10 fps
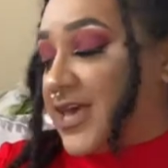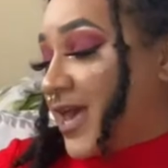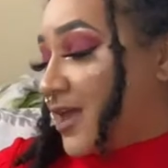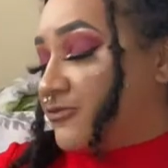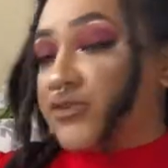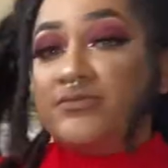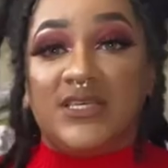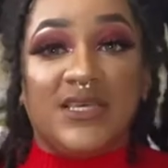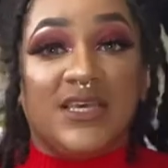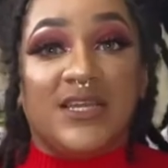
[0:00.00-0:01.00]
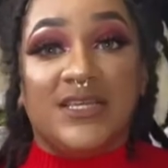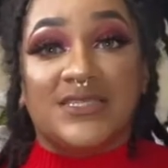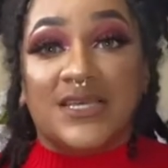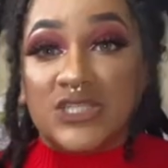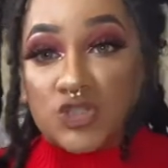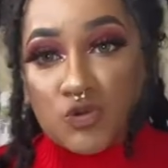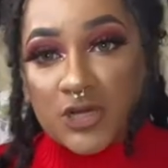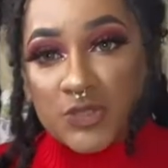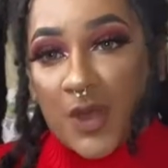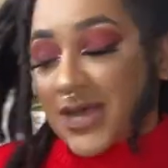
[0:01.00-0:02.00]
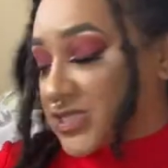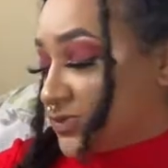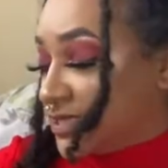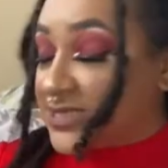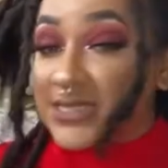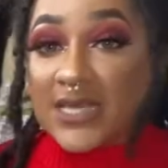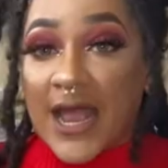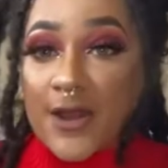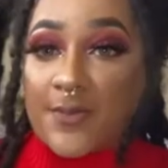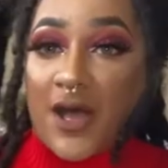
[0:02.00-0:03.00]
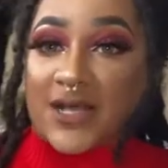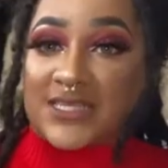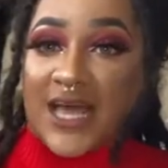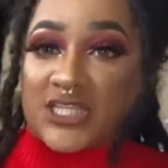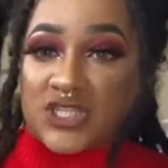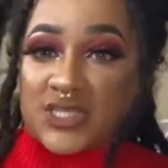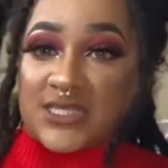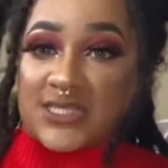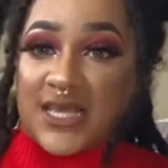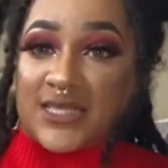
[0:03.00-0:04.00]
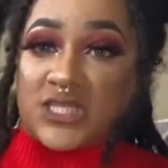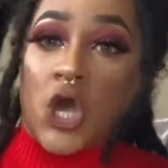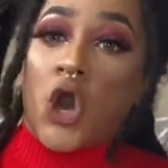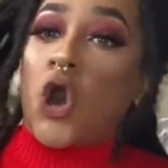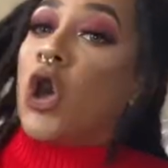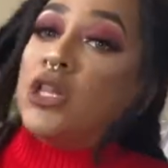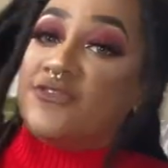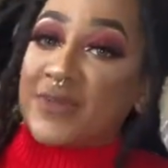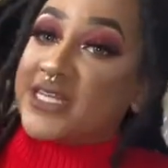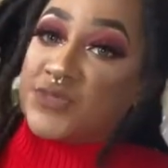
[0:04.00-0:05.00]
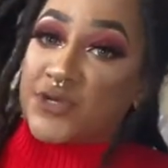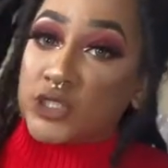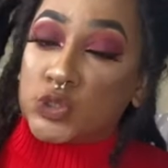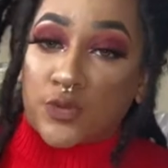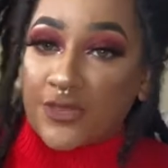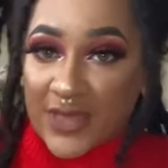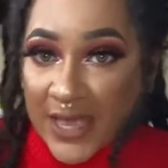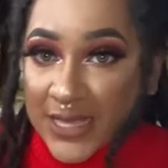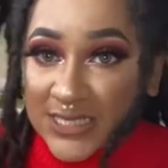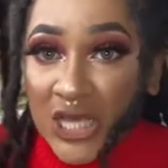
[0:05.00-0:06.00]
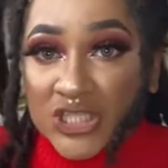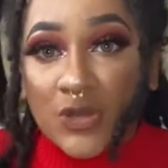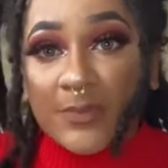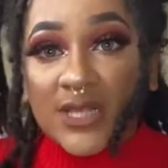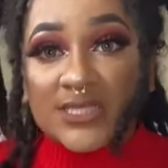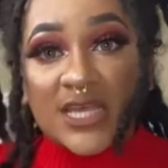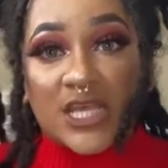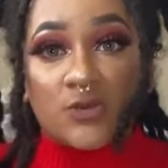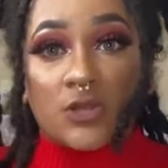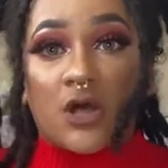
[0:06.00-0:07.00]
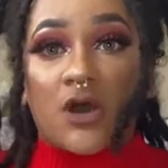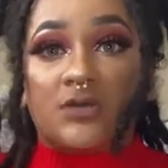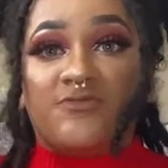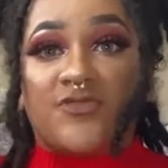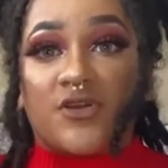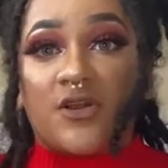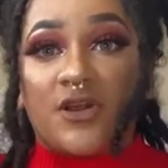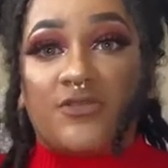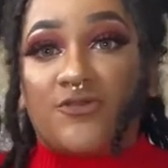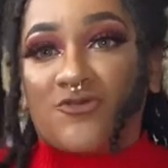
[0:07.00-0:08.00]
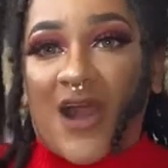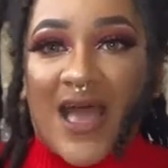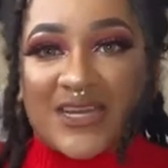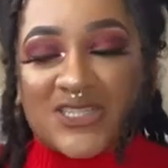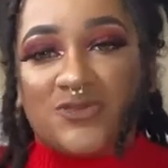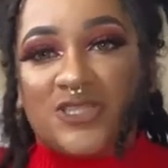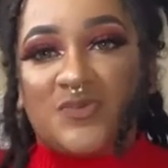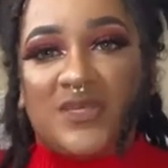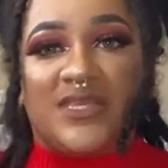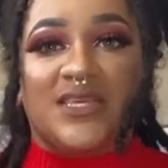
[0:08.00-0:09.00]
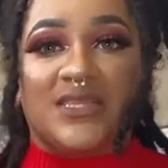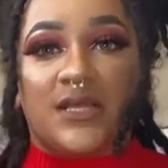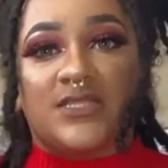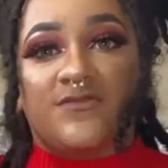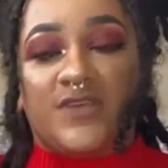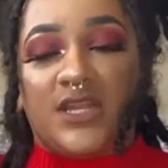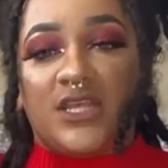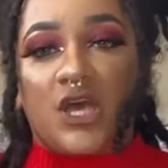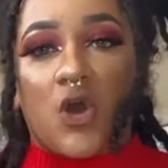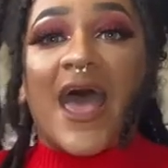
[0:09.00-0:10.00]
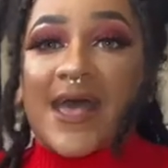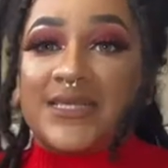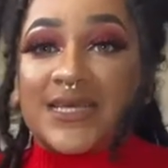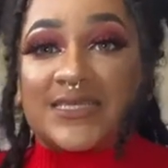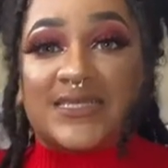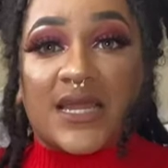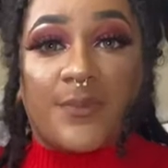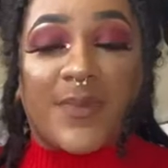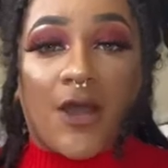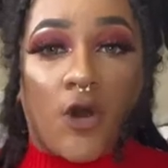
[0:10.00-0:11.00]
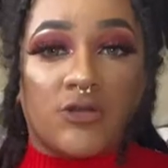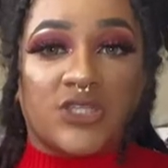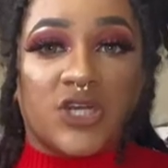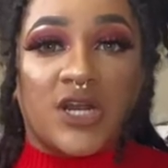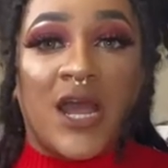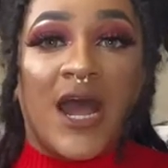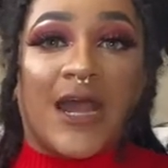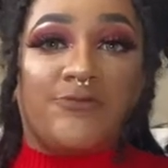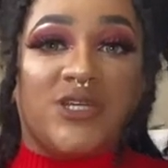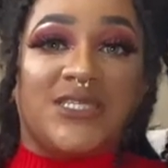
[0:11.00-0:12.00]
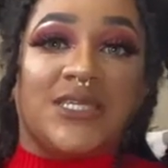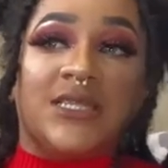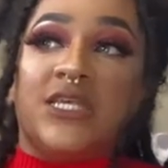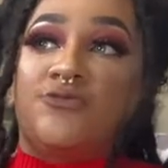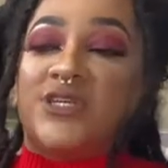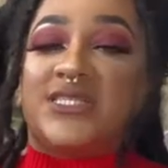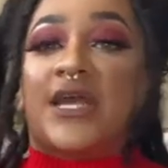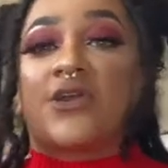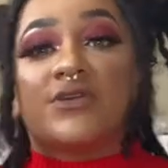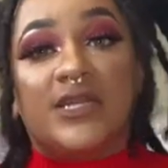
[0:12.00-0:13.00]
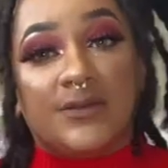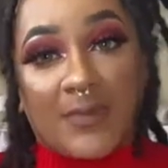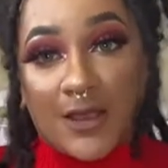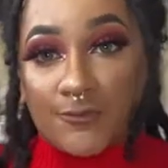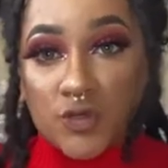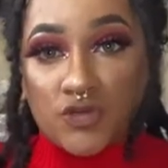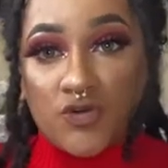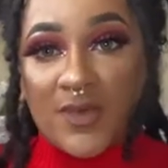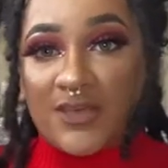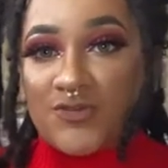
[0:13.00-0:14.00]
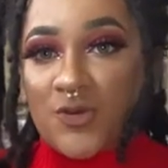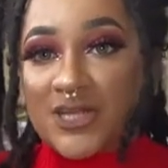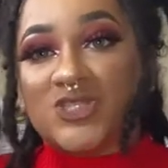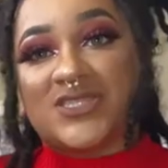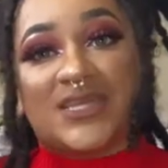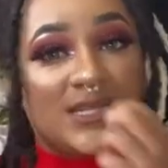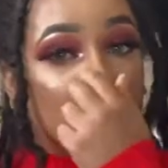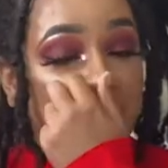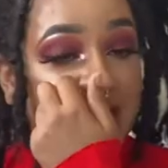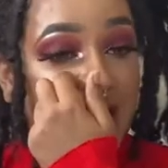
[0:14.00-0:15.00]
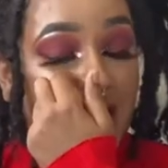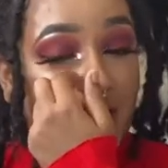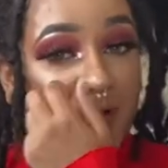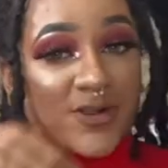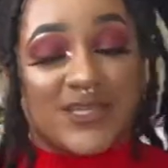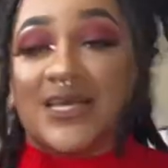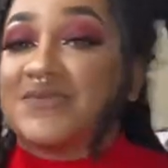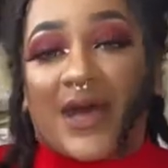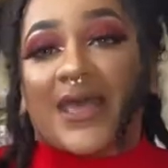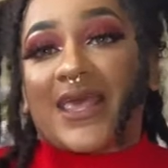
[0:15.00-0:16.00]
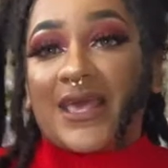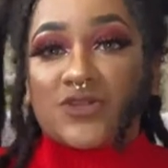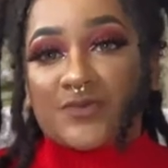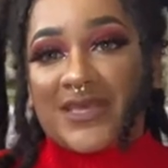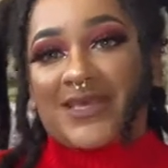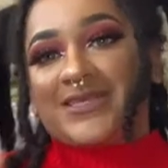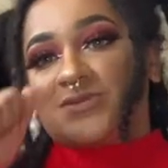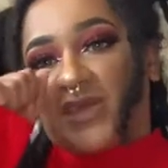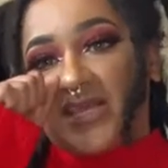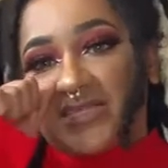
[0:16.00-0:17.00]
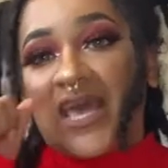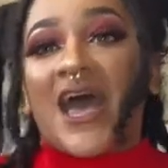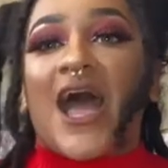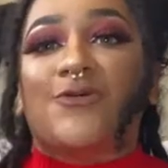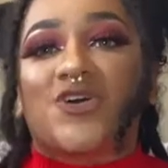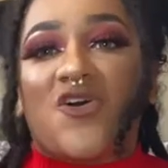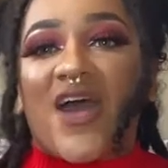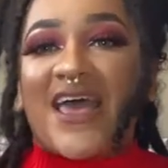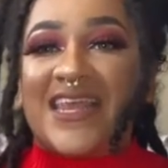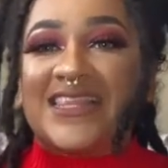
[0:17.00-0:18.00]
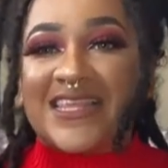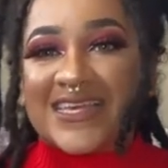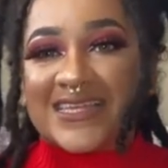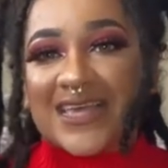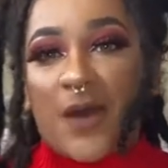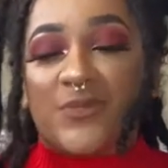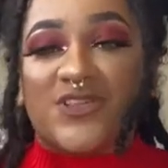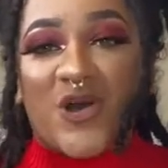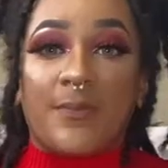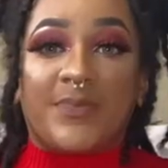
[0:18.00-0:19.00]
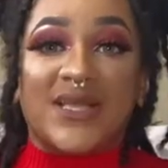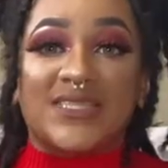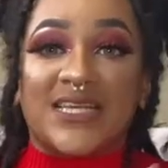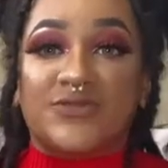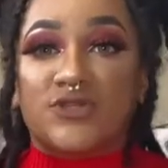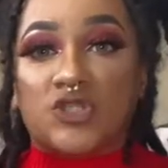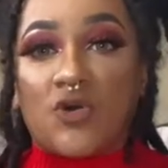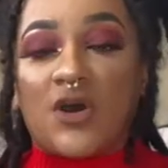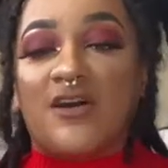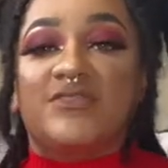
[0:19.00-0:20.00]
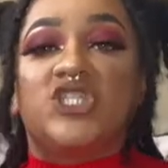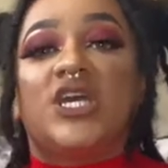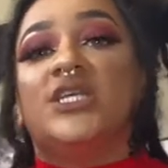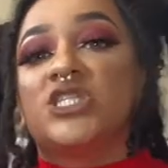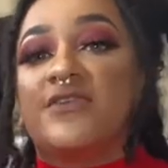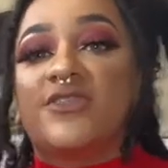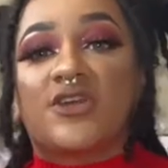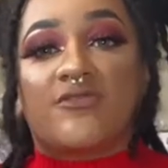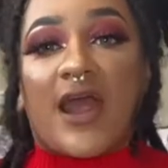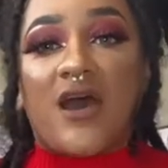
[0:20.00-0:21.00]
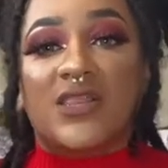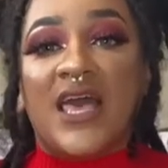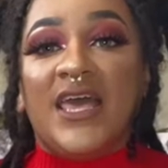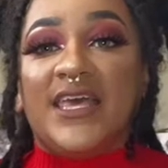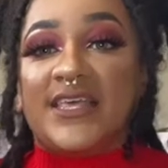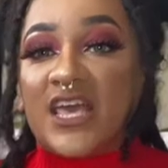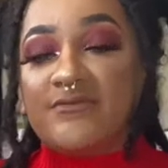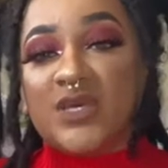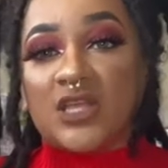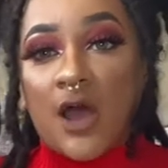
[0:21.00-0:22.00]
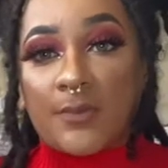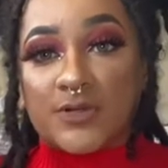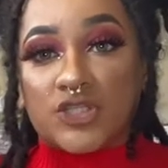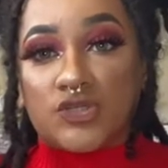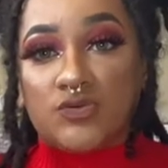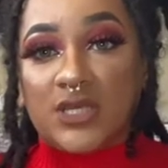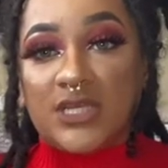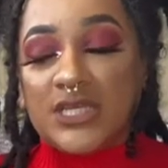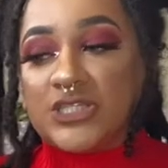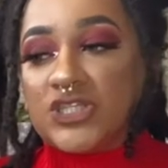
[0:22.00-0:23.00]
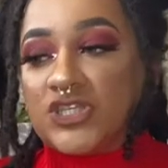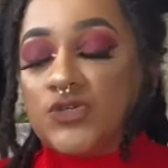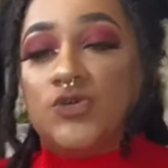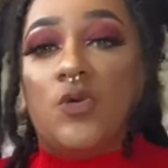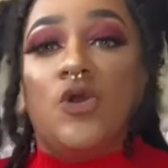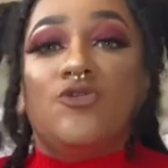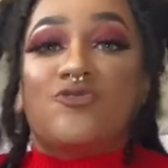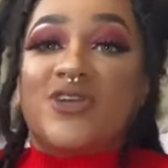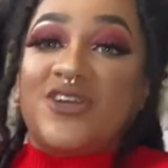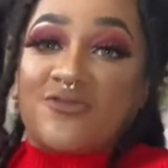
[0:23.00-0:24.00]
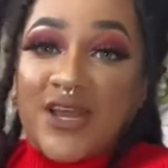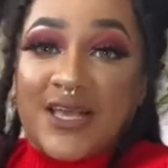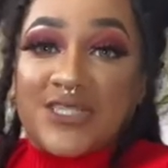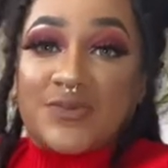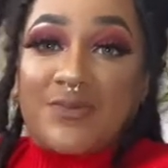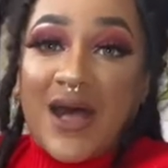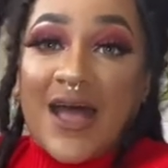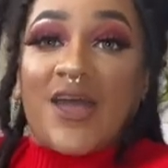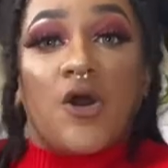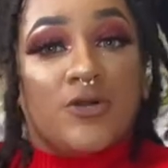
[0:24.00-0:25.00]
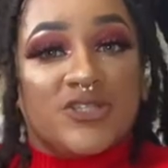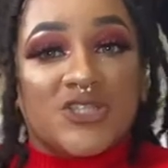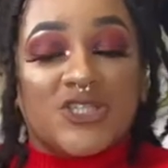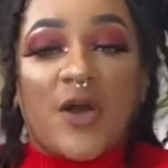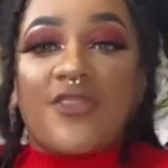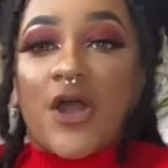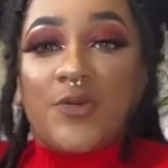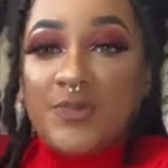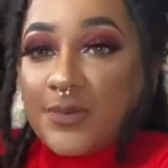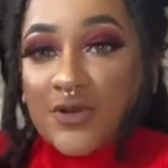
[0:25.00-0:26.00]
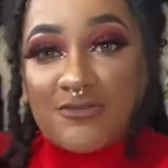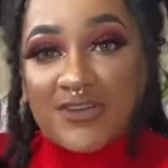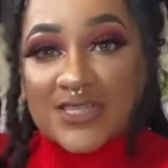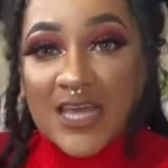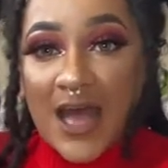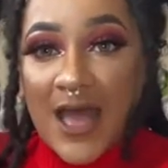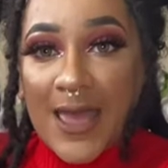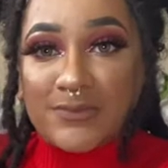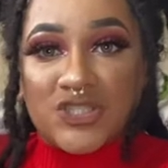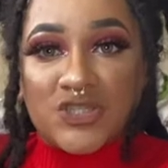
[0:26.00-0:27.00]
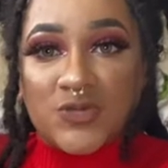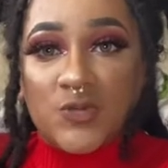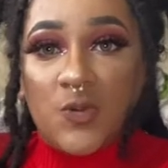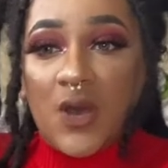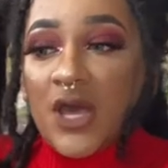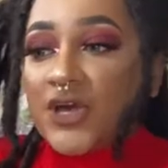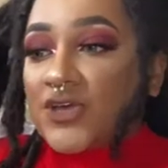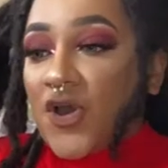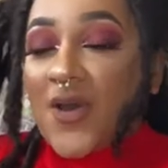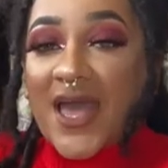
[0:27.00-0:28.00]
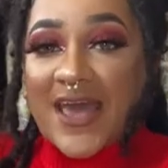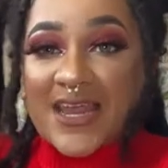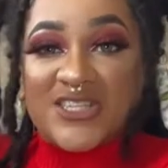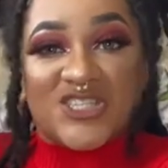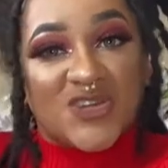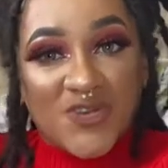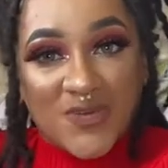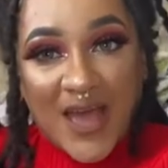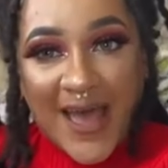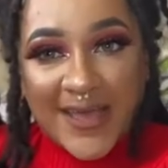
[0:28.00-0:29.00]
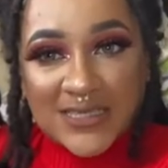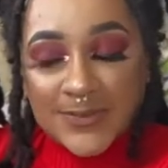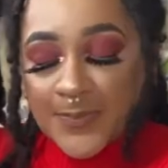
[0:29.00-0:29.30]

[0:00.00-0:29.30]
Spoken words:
And for me, it is a storage box. So this entire box actually contains all of my spiritual things. So I'm gonna take you along for the ride, so to speak, in this video as I set up my altar. I recently redecorated my room. If you are interested in learning how I organize my candle making space, I will go ahead and link it down below. But as a result of changing everything around, it gave me an opportunity to rearrange my altar. So I thought it would be a perfect time to go ahead and show you guys.